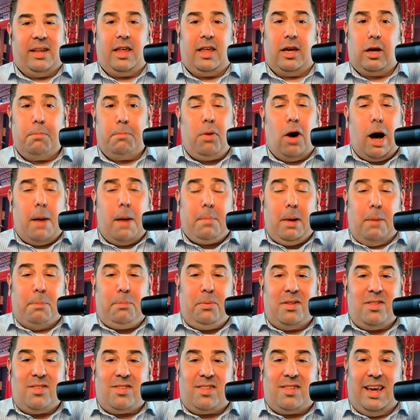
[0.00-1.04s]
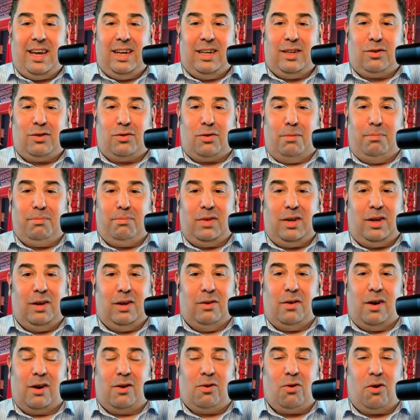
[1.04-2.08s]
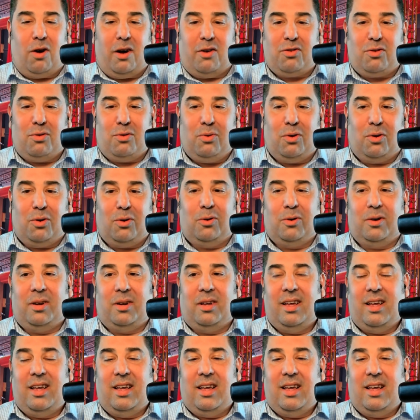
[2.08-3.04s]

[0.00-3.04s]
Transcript: They could pop up on stage from, across the world.